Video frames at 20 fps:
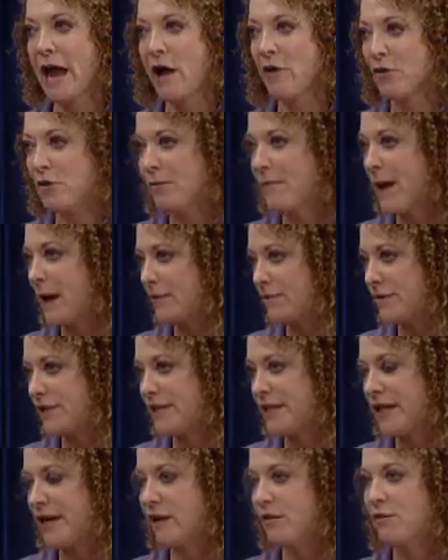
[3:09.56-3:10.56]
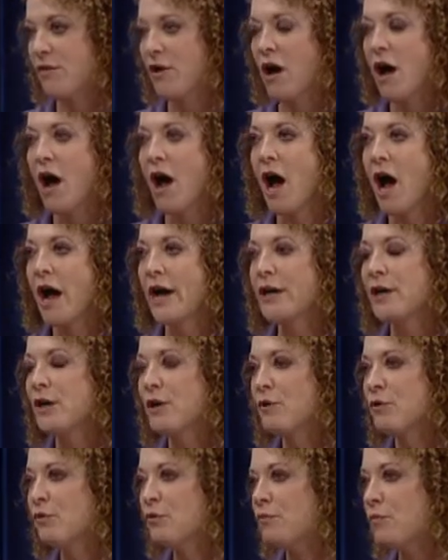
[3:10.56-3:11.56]
out and about in town. I
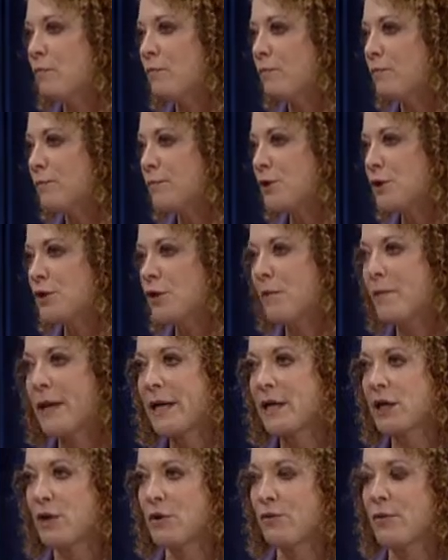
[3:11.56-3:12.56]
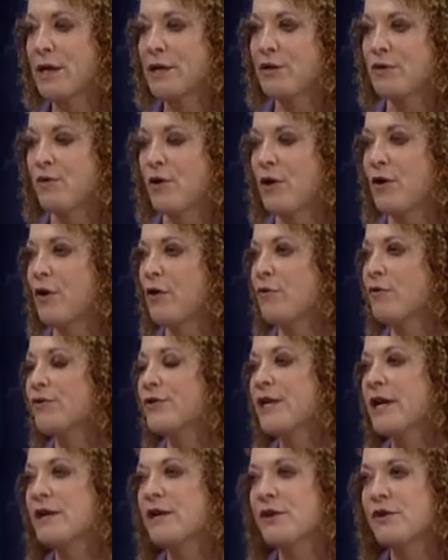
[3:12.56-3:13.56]
know so many of the restaurant
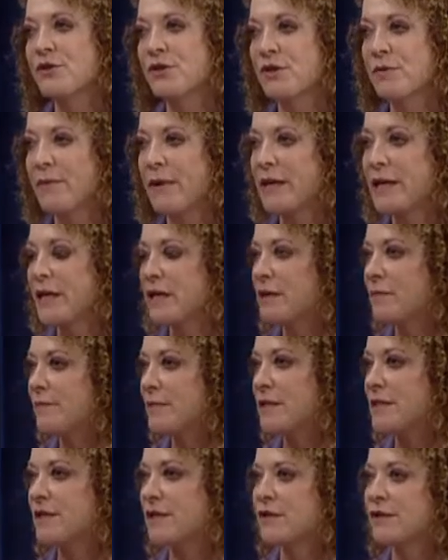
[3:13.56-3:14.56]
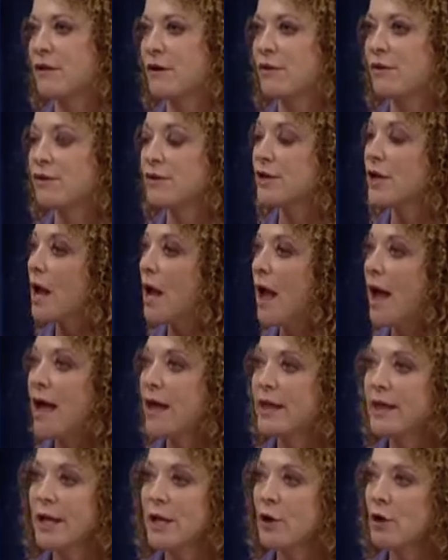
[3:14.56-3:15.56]
owners. I know so many of the business owners,
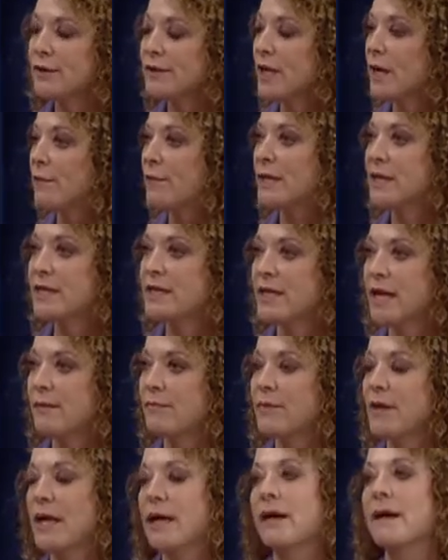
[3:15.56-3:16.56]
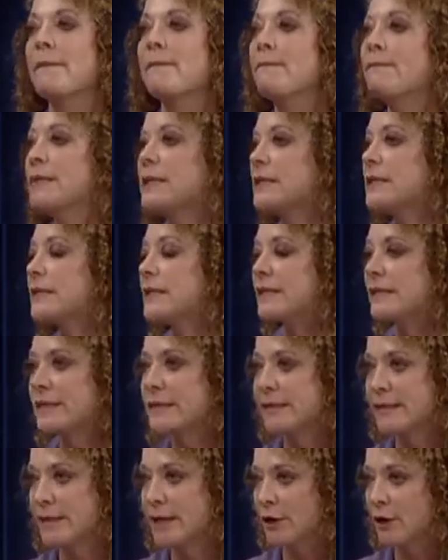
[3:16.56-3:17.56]
and they all tell me the same thing. Business
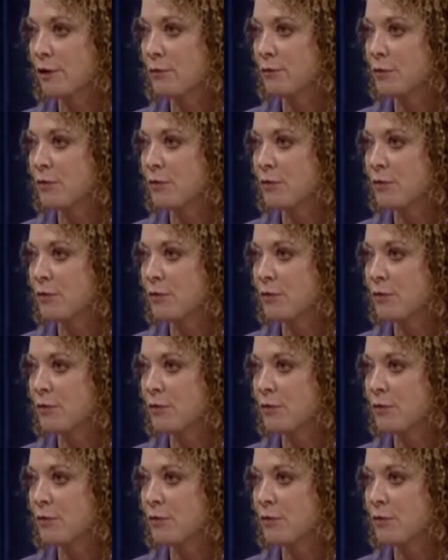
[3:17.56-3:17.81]
is terrible.